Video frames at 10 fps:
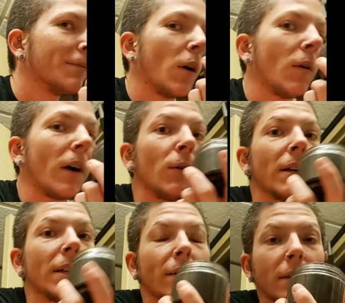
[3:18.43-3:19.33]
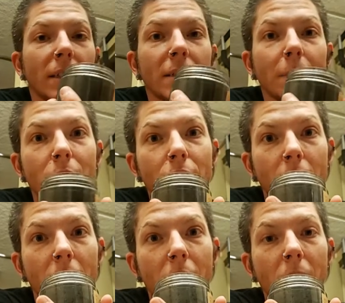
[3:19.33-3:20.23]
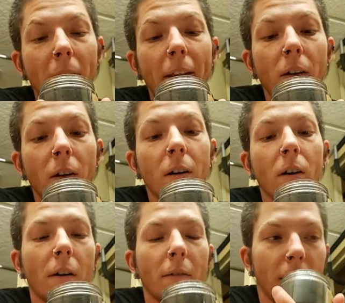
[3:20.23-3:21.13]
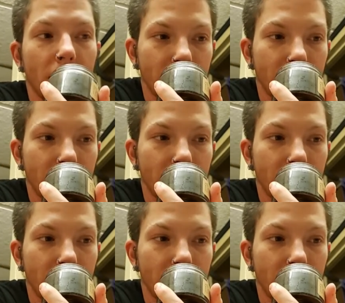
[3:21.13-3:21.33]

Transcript: Okay, you can definitely smell the charcoal and the coffee.